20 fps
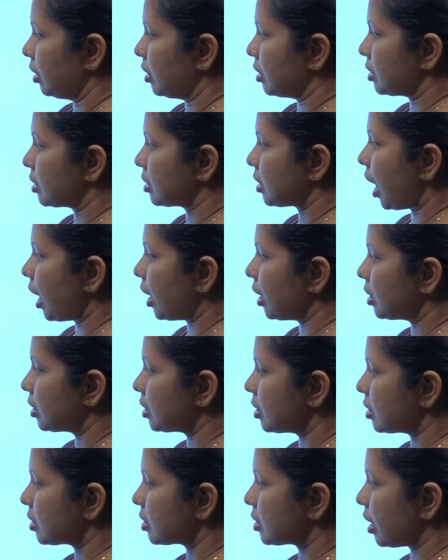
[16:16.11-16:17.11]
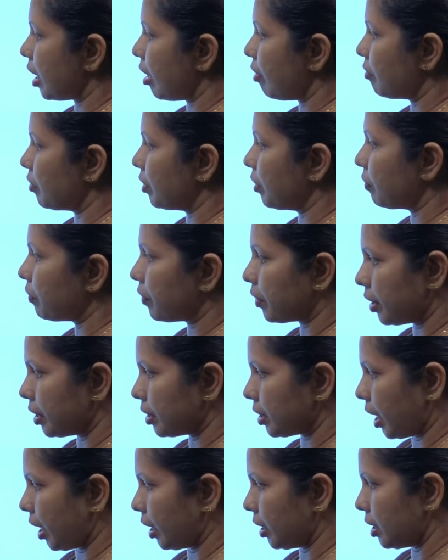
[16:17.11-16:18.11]
Scientists have
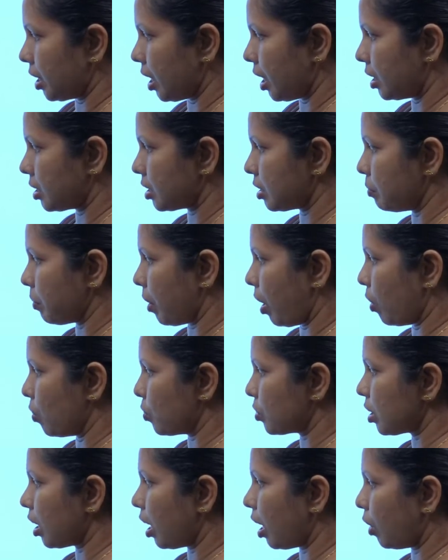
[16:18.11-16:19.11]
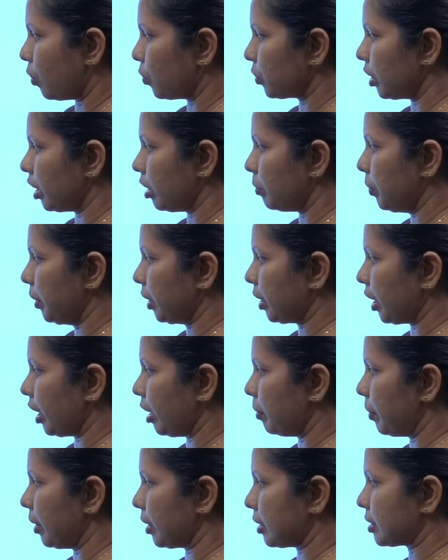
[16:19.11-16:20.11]
different ideas about how they
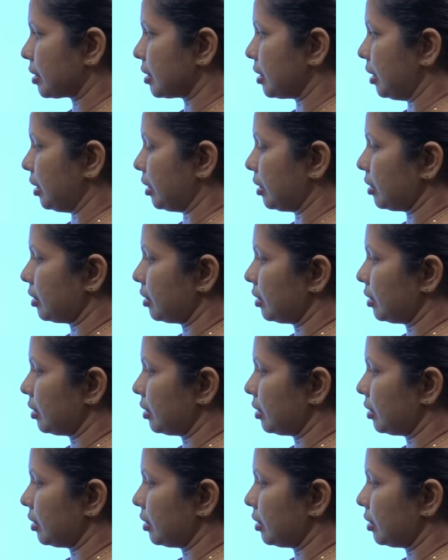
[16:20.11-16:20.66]
became extinct.